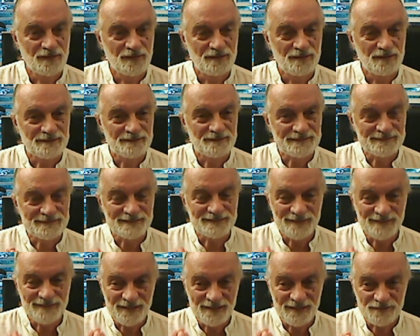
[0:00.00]
That the
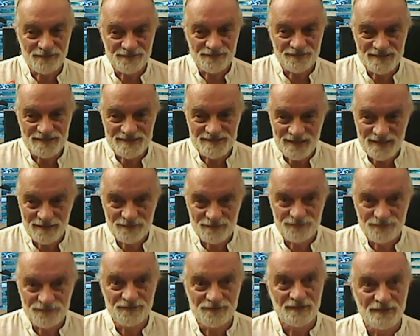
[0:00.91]
light of the
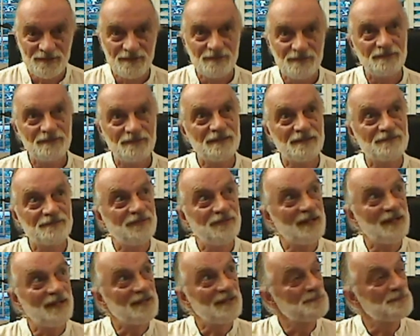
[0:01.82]
self
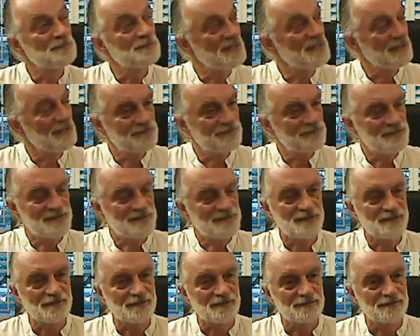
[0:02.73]
envelops everything,